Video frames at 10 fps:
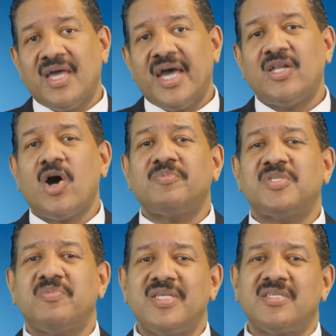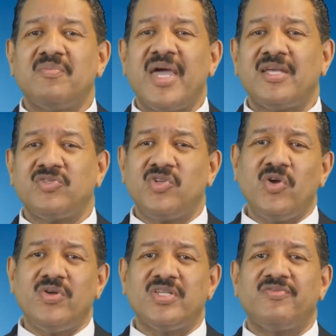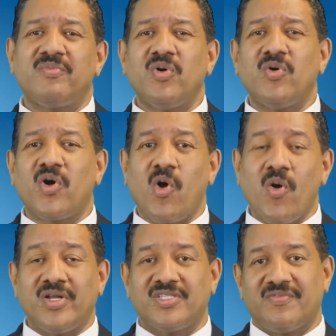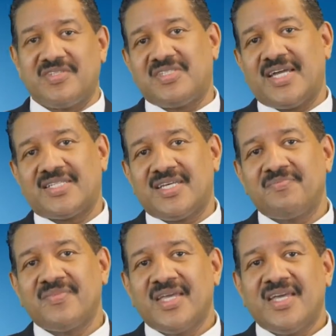and optimism exuding from all corners of the sector,